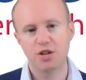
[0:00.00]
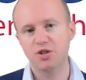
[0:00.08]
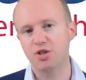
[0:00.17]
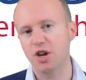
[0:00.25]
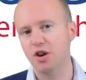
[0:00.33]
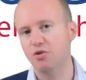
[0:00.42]

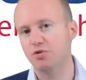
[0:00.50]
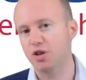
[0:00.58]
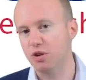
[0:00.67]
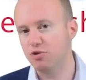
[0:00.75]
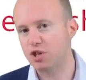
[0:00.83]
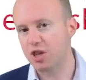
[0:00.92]
So
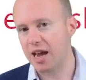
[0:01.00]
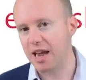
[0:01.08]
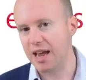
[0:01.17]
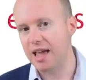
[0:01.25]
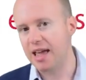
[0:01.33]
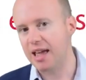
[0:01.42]
don't
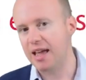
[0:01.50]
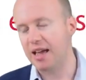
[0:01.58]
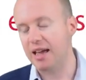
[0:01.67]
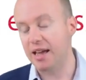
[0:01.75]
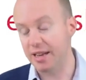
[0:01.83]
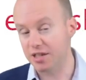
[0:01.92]
say
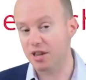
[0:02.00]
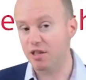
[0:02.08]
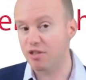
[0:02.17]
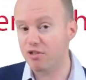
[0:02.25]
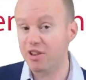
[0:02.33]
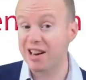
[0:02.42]
it's a
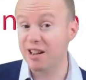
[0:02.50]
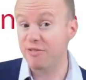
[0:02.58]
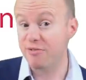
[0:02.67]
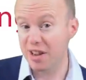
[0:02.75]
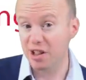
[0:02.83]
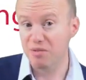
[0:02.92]
thriller
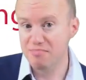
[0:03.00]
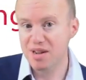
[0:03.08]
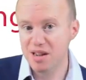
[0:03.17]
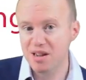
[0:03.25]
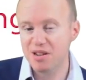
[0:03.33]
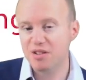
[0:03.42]

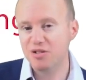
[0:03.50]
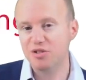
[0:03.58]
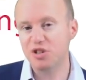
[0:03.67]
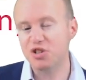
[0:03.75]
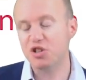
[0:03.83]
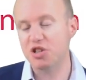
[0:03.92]
film,
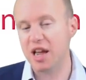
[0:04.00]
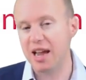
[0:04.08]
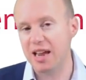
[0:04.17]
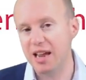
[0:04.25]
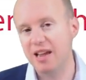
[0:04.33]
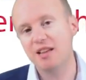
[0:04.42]
just
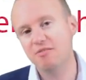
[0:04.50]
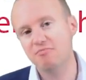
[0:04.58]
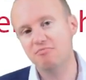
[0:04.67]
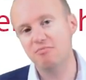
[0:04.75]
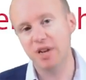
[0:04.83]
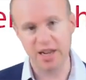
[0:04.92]
say
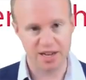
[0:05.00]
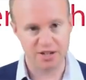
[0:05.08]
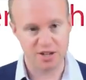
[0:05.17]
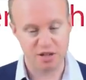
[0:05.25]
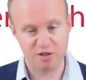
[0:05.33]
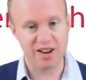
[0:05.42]

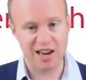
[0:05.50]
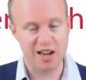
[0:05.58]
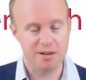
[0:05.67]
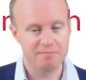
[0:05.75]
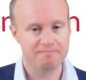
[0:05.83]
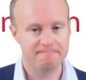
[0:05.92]
it's a thriller.